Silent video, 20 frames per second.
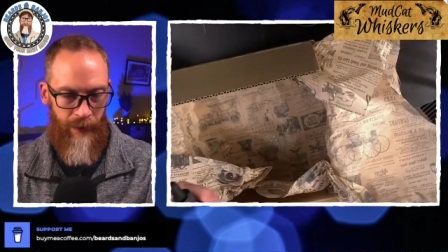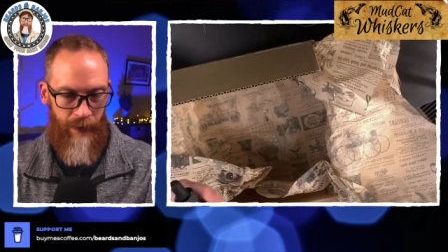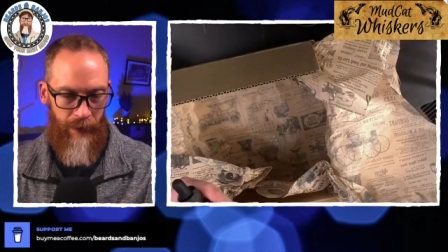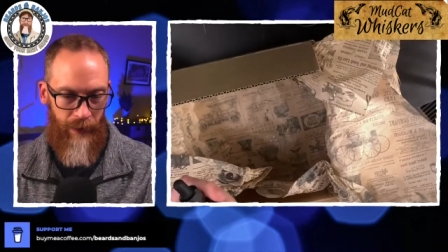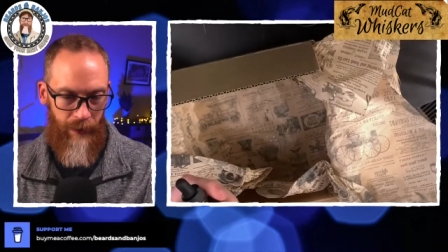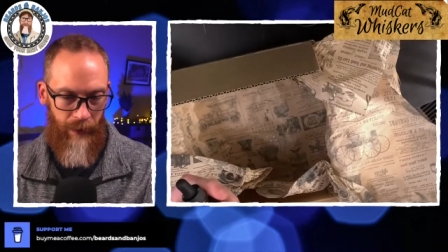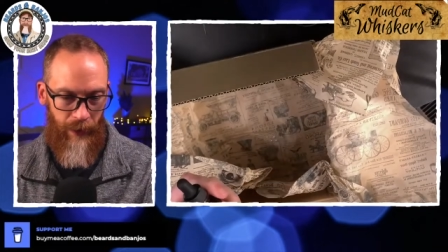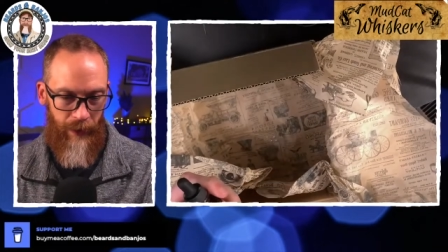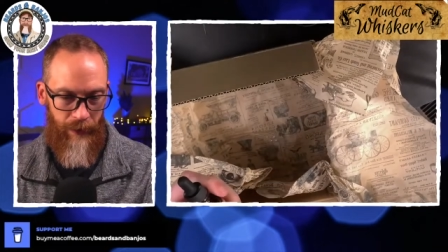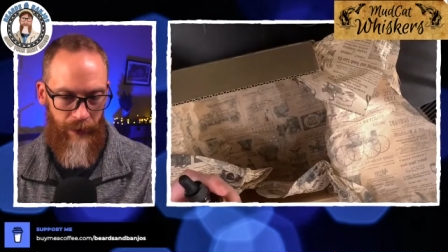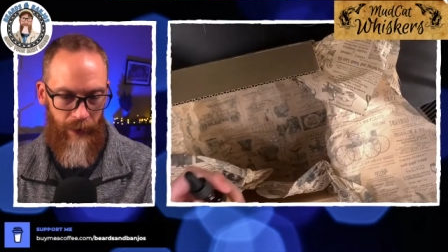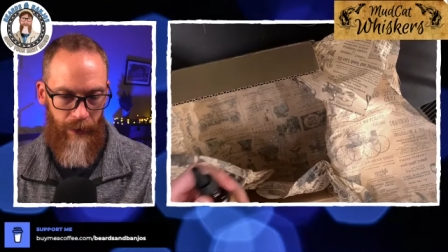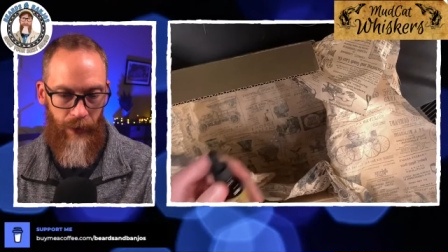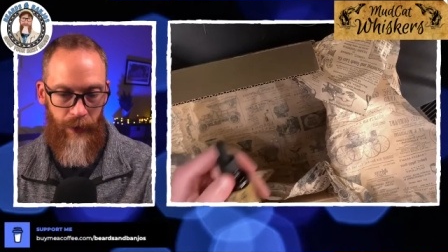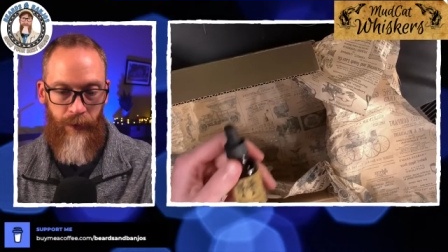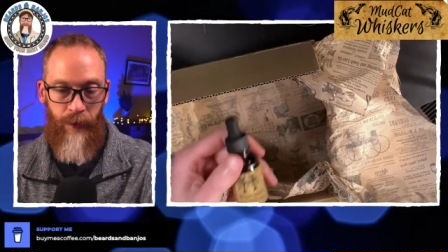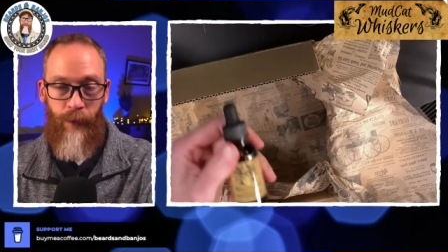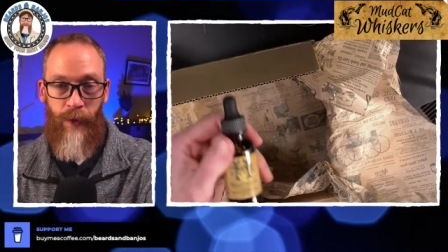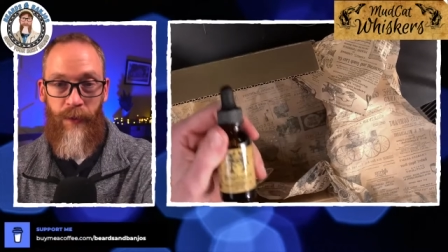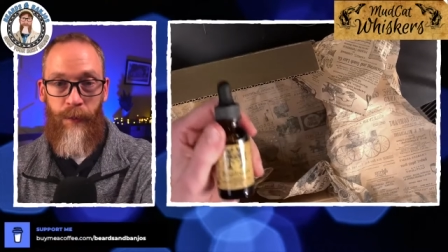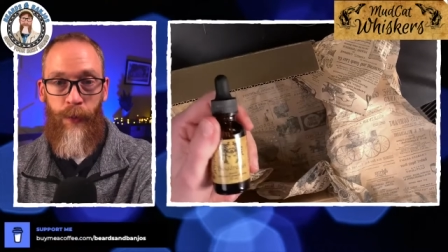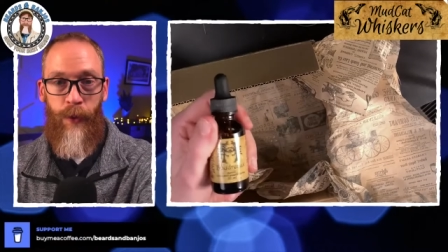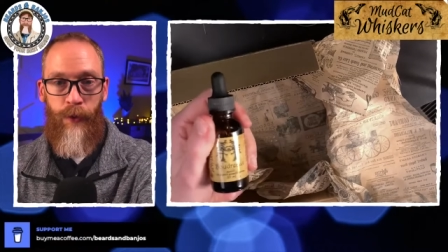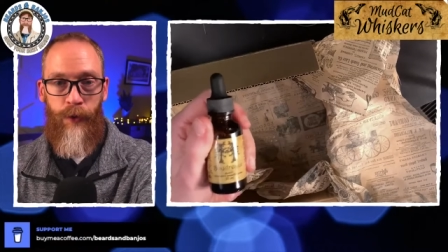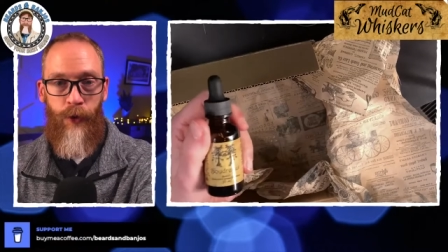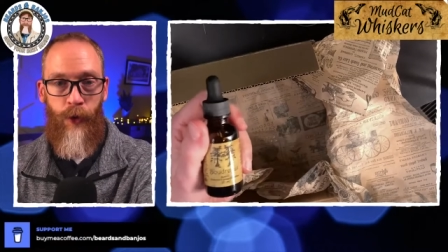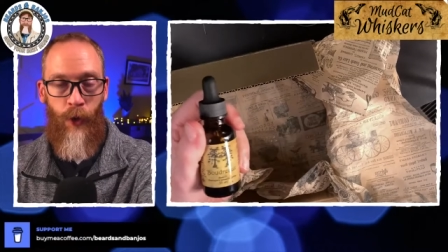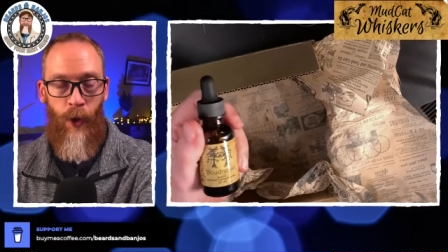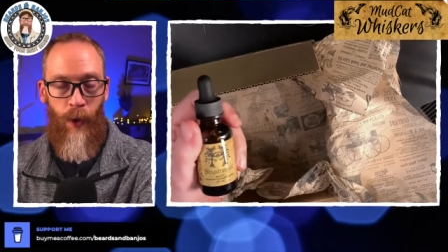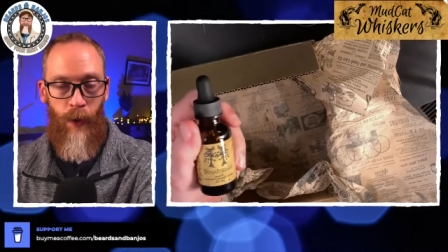All right, so this one was
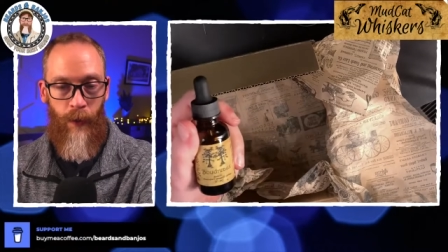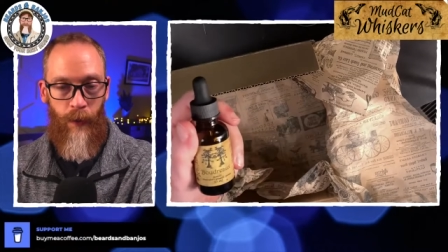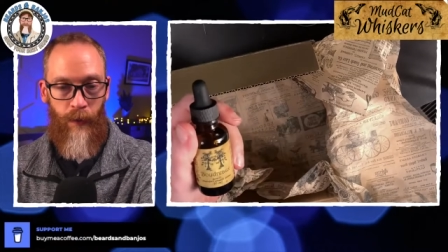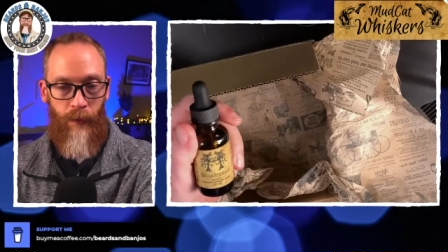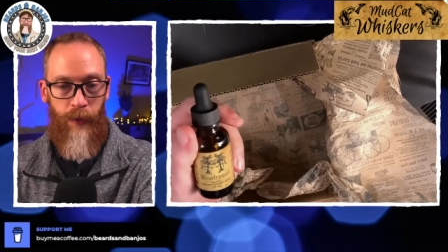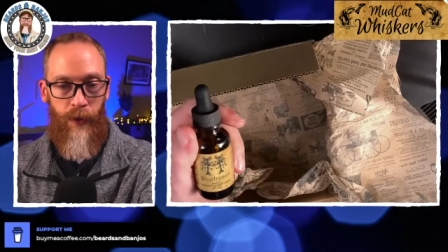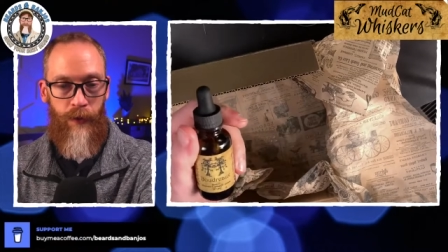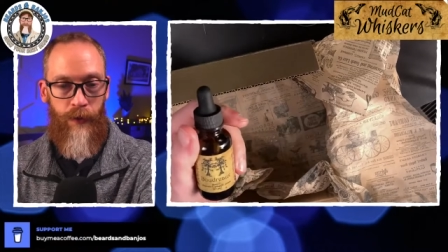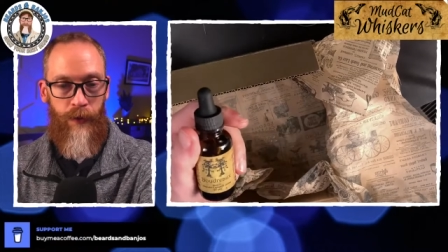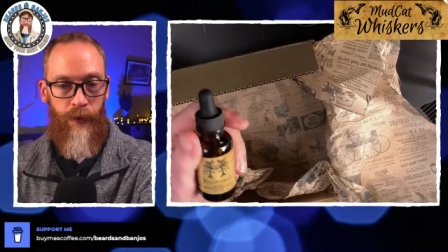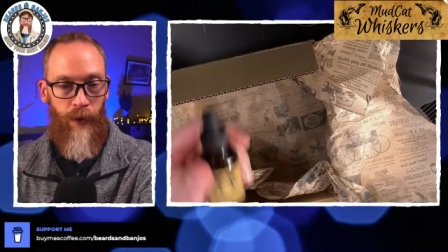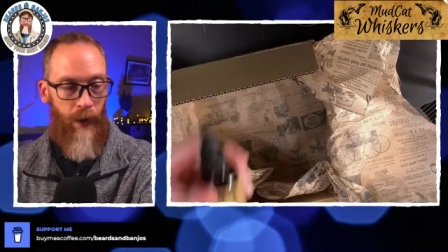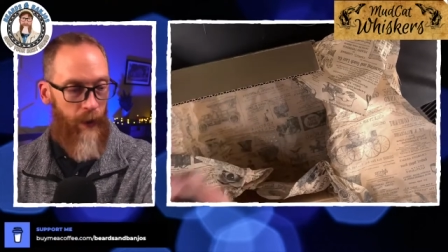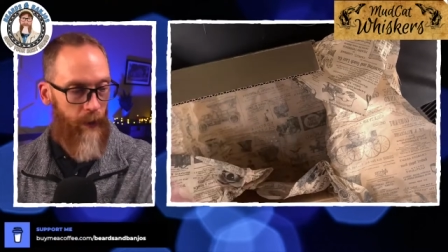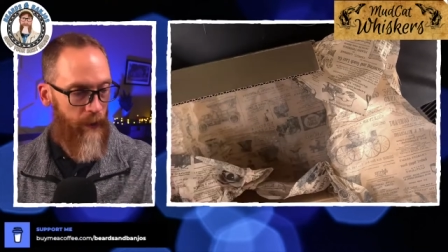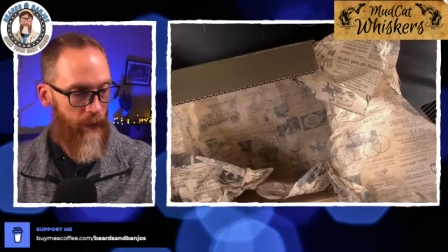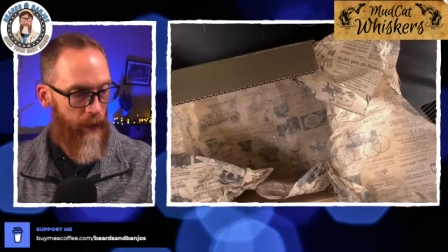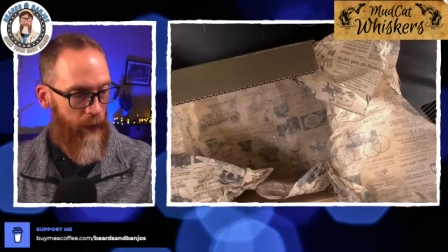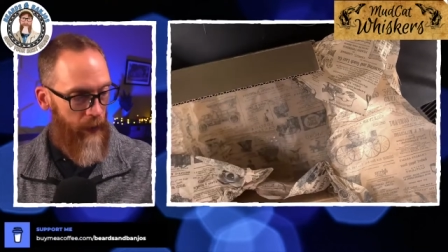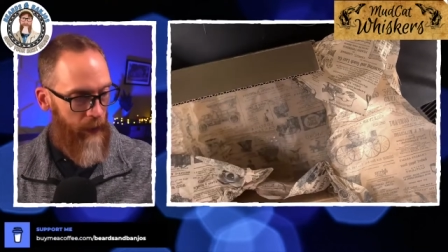Boudreaux.